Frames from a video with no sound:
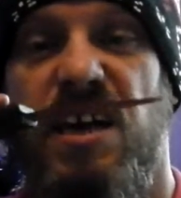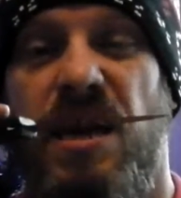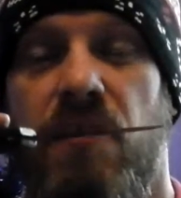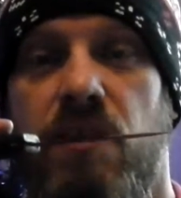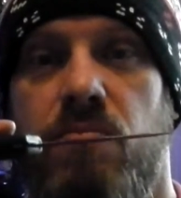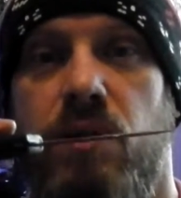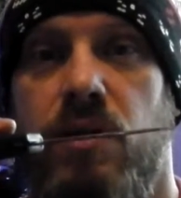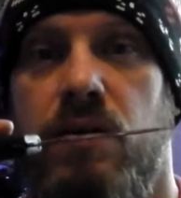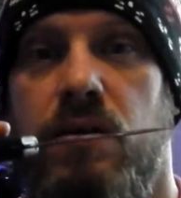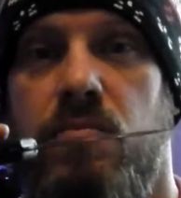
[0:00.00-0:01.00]
I carry it in my
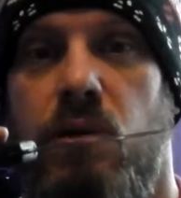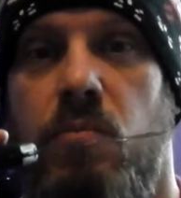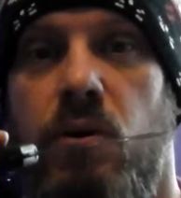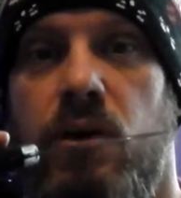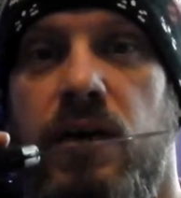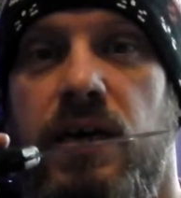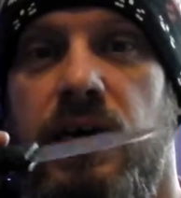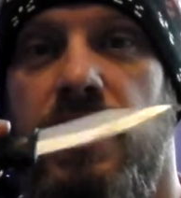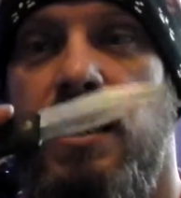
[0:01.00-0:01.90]
in my pocket,